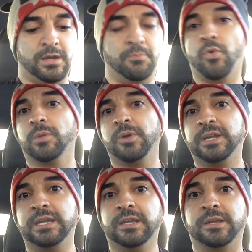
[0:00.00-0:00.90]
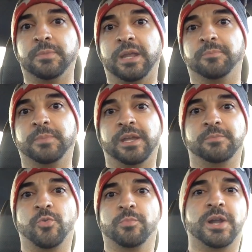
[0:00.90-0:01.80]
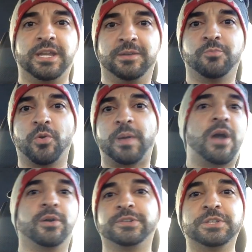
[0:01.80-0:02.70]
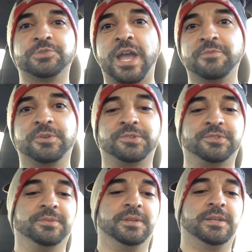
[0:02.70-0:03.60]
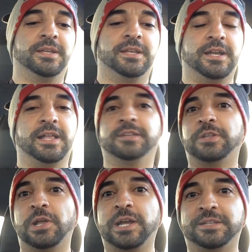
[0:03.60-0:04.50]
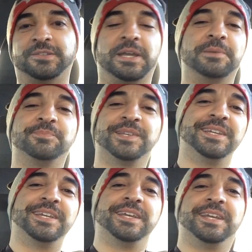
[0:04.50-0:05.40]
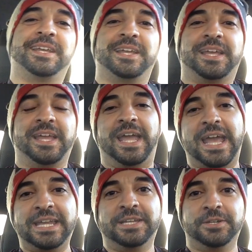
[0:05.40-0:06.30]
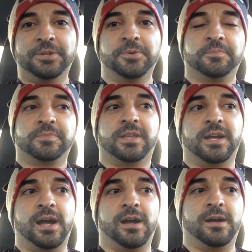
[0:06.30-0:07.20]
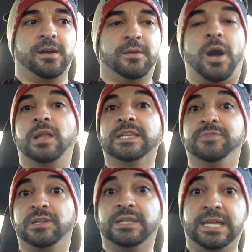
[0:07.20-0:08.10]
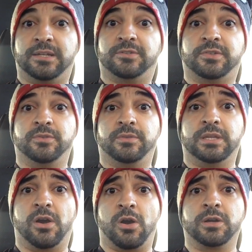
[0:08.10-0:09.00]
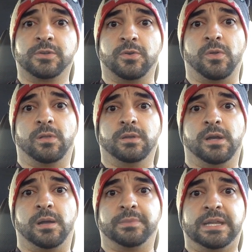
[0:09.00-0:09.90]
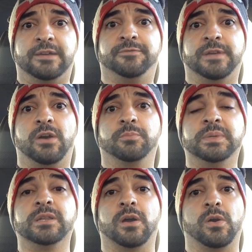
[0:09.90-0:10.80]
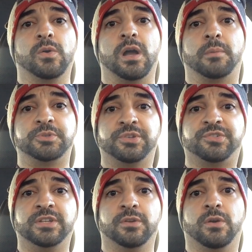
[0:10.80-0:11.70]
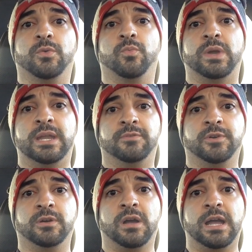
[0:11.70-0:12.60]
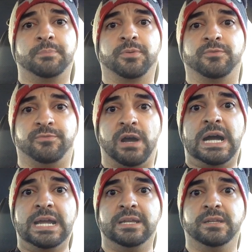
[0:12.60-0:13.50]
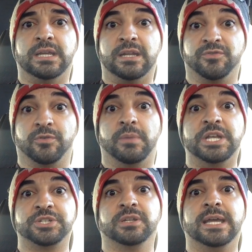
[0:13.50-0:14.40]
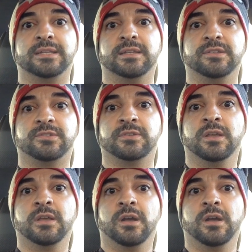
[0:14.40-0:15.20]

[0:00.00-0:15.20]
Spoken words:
more money and more money, more power to the drivers. That's all I got to say. Anywho, I'll leave a link to the article that I found below, just so whenever I provide information like this,